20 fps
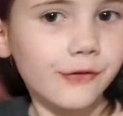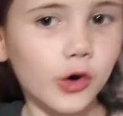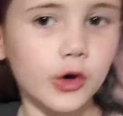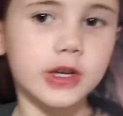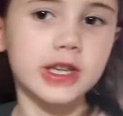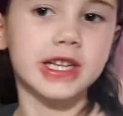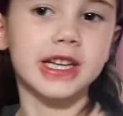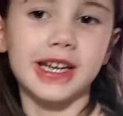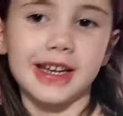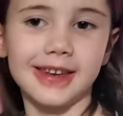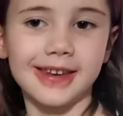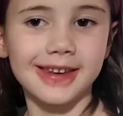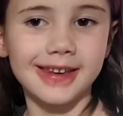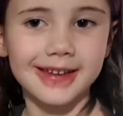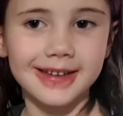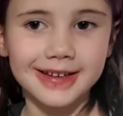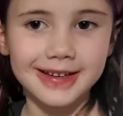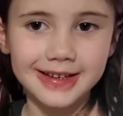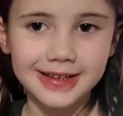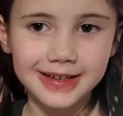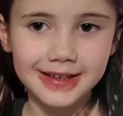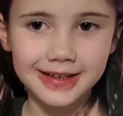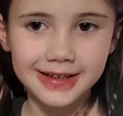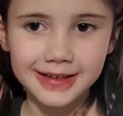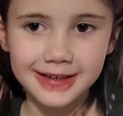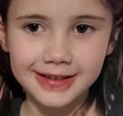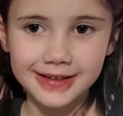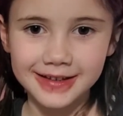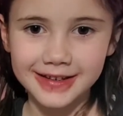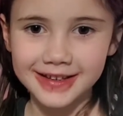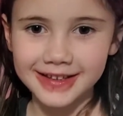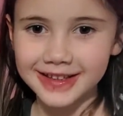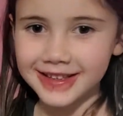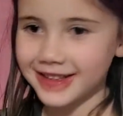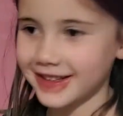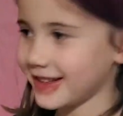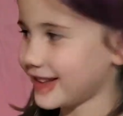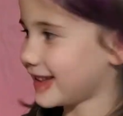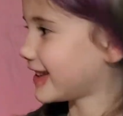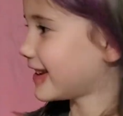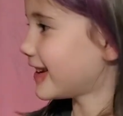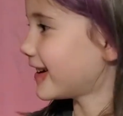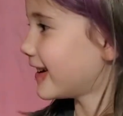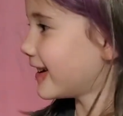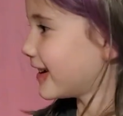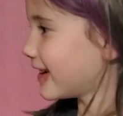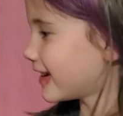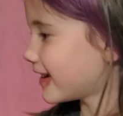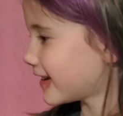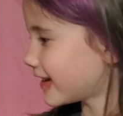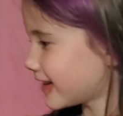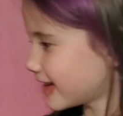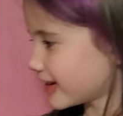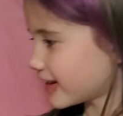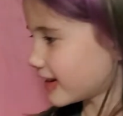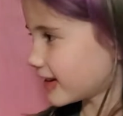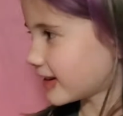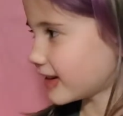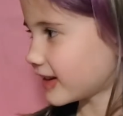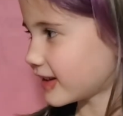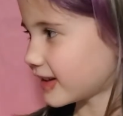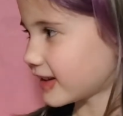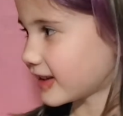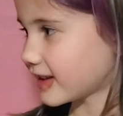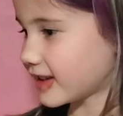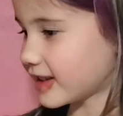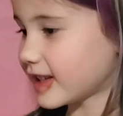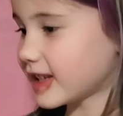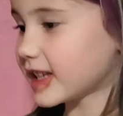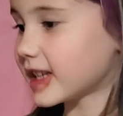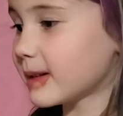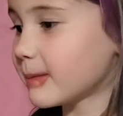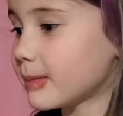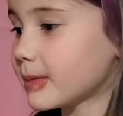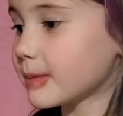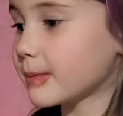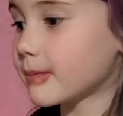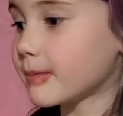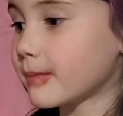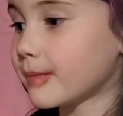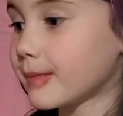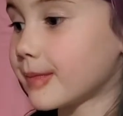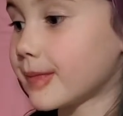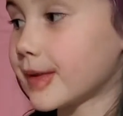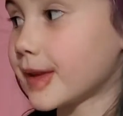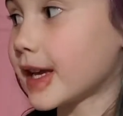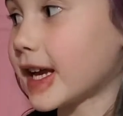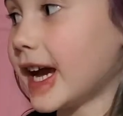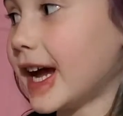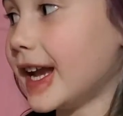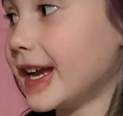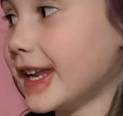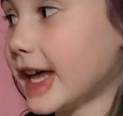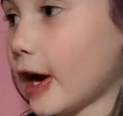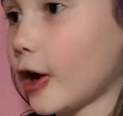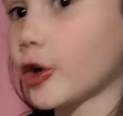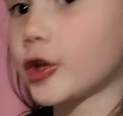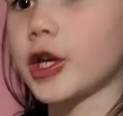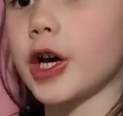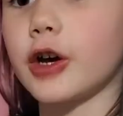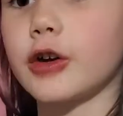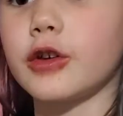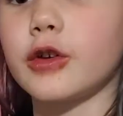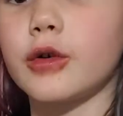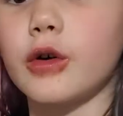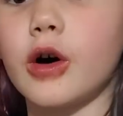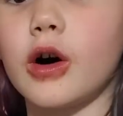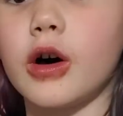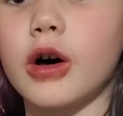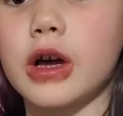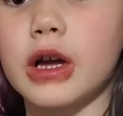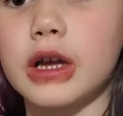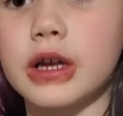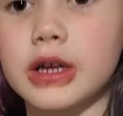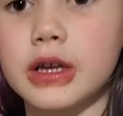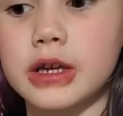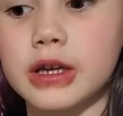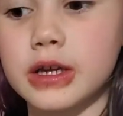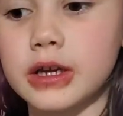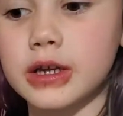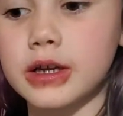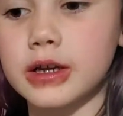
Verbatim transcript: Fourteen. Wow, and you remembered all their names. That's amazing. Yep. And, and how and how old are you?